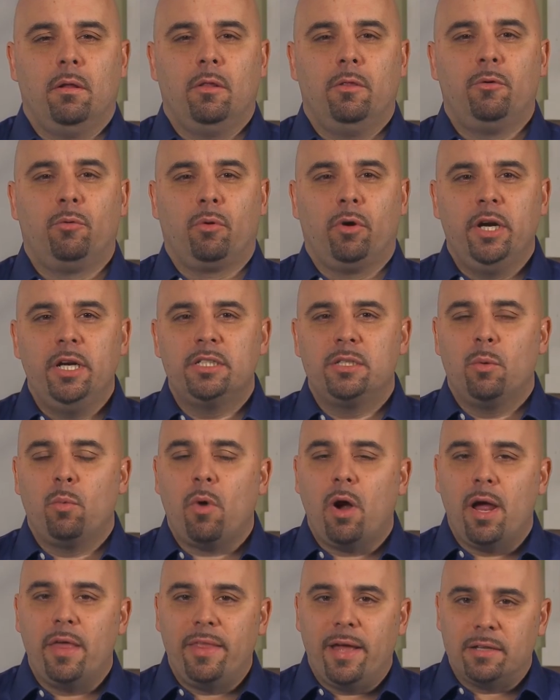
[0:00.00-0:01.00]
The reason
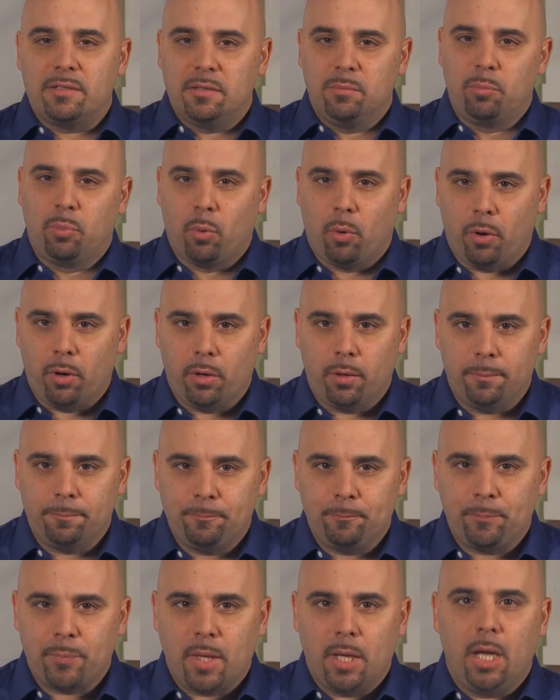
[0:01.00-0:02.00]
why that's important
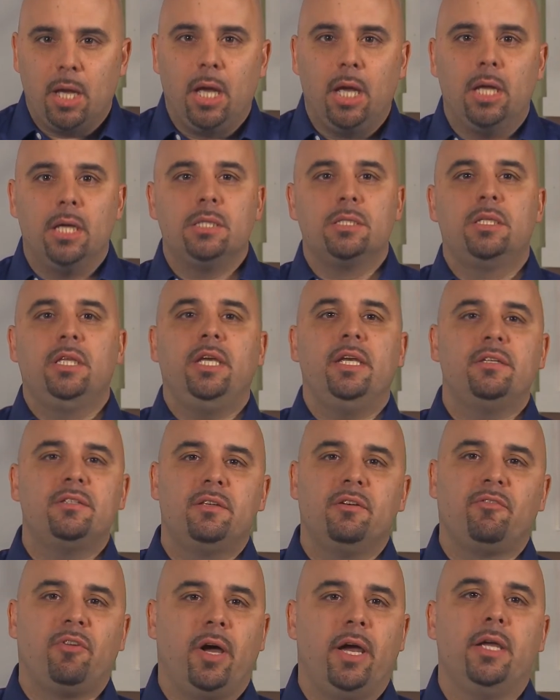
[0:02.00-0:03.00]
is these
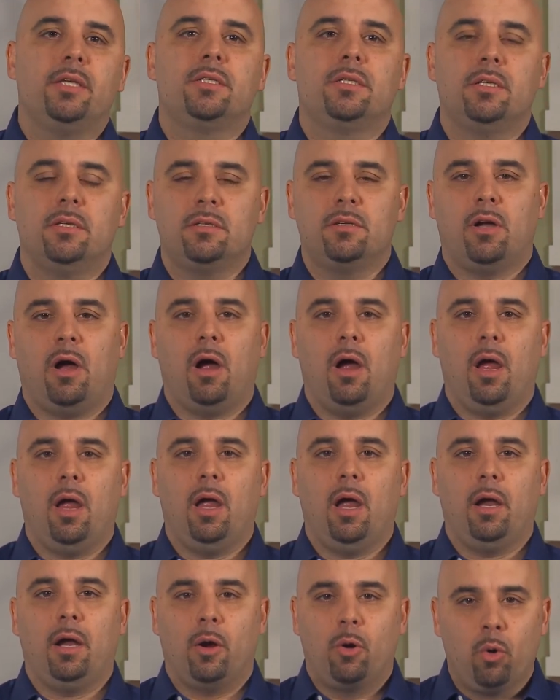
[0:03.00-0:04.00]
devices
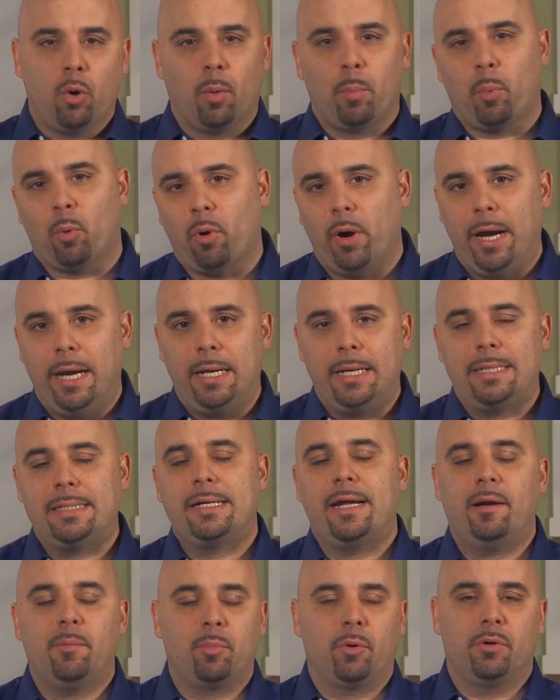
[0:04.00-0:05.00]
incorporate
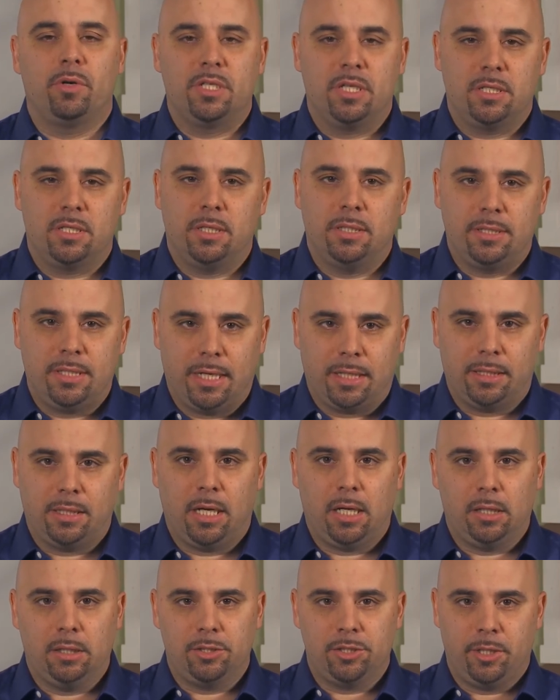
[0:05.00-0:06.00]
tamper-resistant
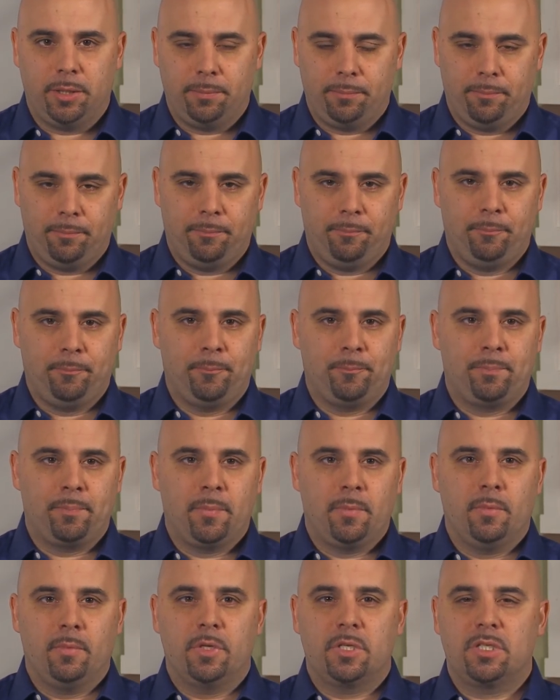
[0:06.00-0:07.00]
technology.
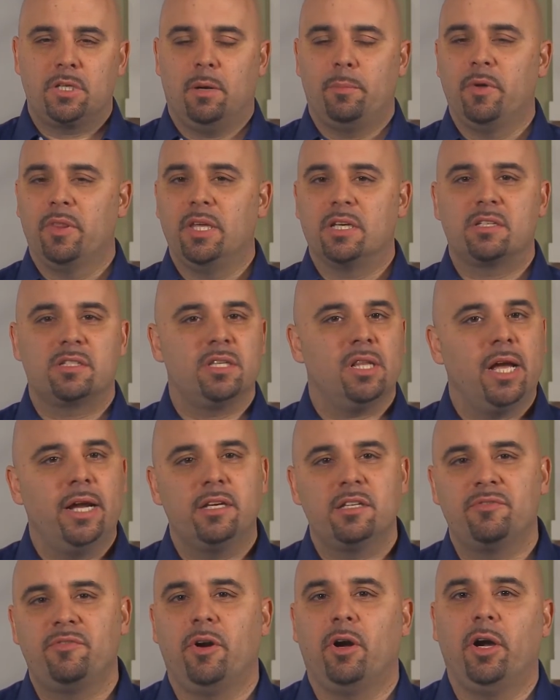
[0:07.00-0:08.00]
Some of the
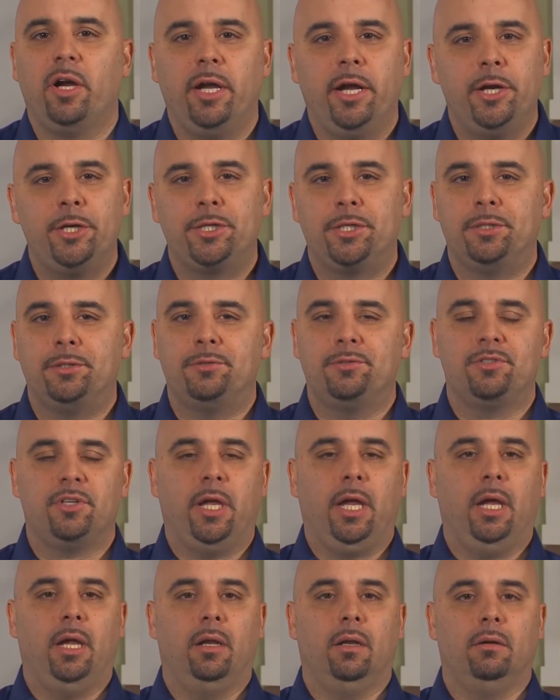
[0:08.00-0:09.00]
slightest variations
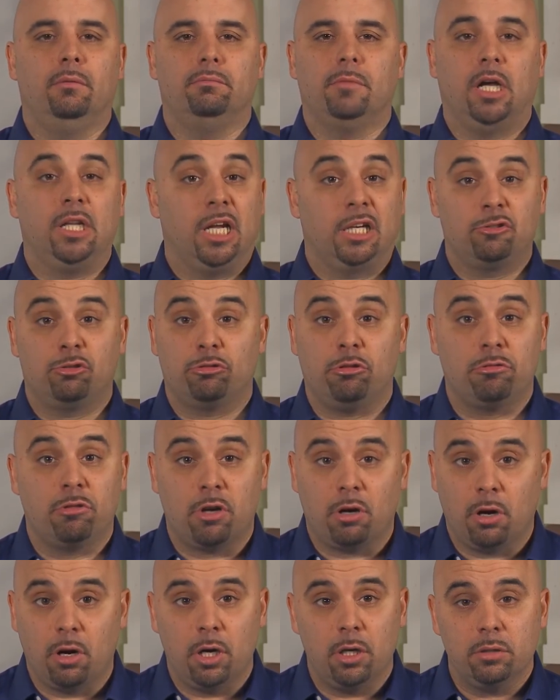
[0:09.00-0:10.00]
in electrical
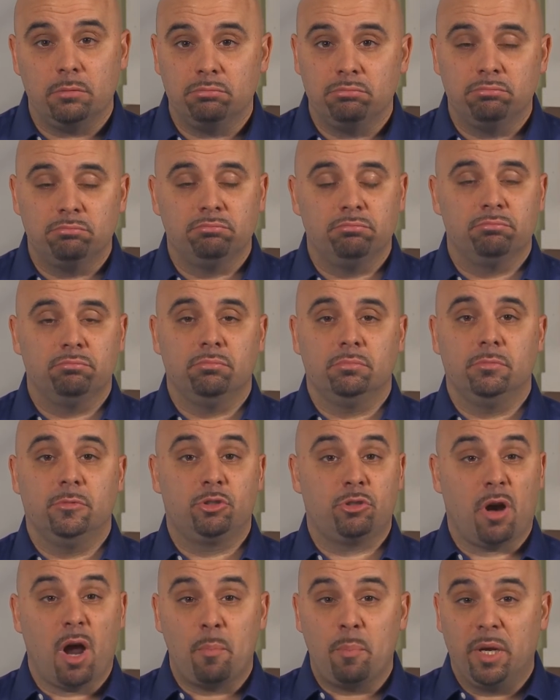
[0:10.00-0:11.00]
current,
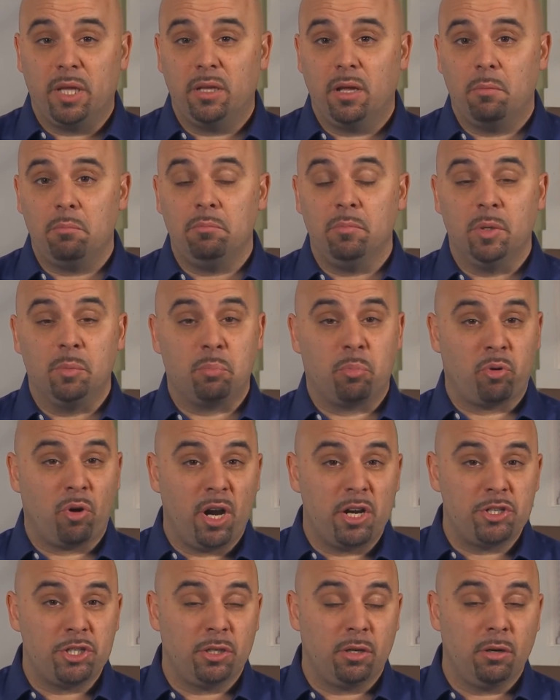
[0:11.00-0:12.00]
dropping them,
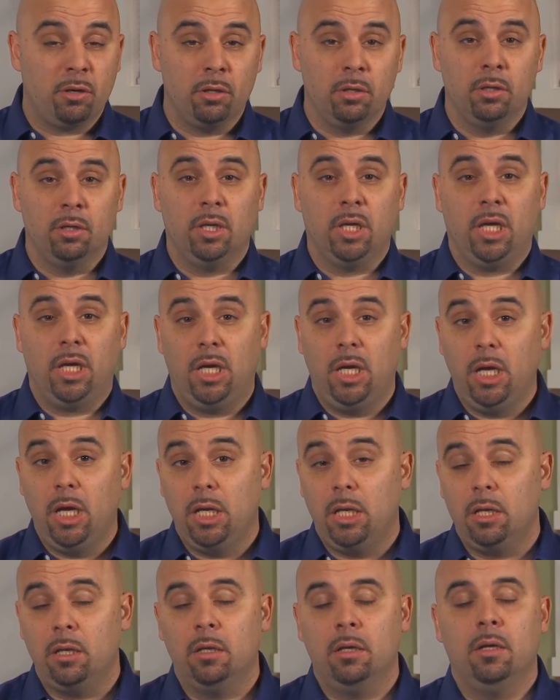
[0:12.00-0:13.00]
pressure, heat,